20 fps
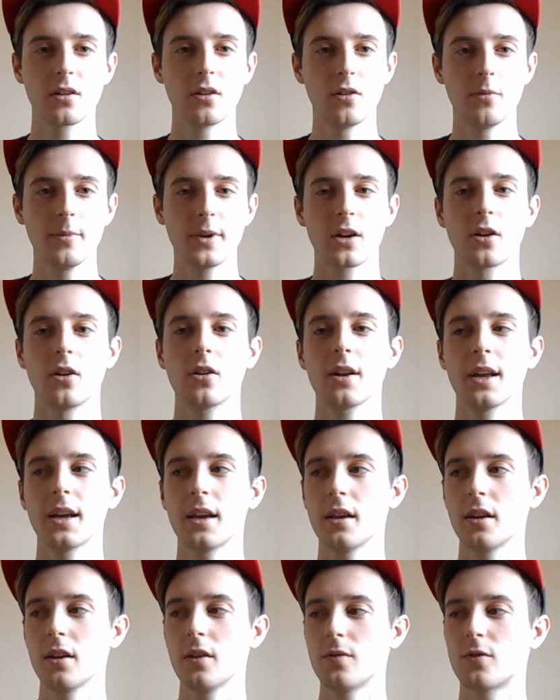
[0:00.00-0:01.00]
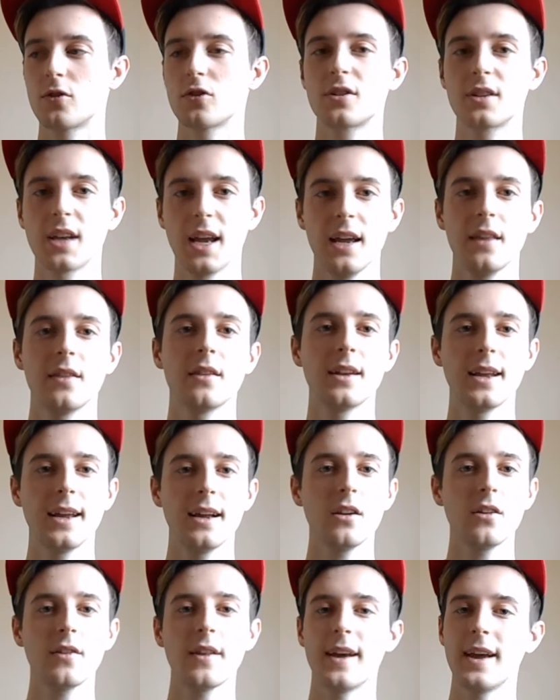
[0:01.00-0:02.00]
oh my god, like, you've just hit the
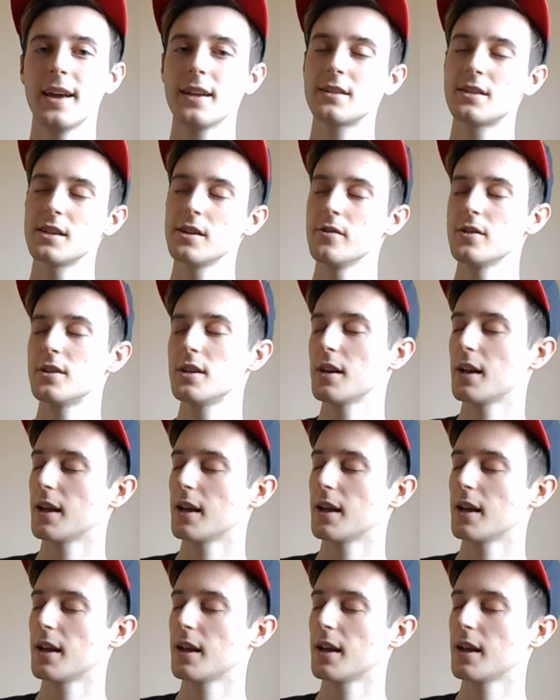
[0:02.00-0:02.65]
nail on the head, seriously.